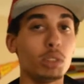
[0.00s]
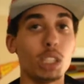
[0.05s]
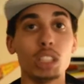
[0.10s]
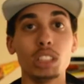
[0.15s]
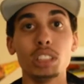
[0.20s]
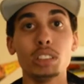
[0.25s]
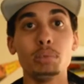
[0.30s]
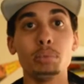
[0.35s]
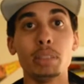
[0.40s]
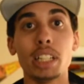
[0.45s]
all
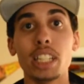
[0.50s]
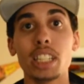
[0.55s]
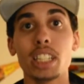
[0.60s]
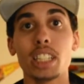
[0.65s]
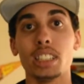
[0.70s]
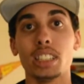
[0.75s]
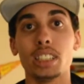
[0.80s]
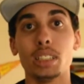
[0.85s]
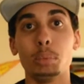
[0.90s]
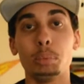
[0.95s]
of my
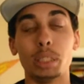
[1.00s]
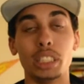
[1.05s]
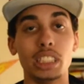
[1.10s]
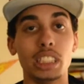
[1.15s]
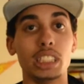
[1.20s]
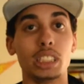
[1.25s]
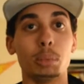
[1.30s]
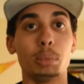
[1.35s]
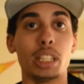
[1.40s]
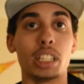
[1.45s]

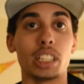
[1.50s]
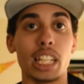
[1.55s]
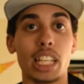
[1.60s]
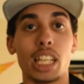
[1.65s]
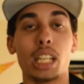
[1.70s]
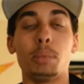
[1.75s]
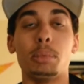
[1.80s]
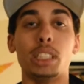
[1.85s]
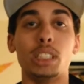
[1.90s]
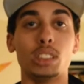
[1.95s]
opinions about the
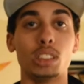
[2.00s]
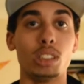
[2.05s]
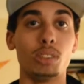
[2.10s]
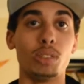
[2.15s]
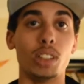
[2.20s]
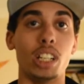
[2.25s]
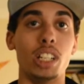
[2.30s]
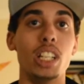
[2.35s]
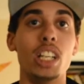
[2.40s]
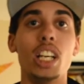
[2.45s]
anime so
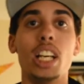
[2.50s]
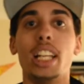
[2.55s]
far.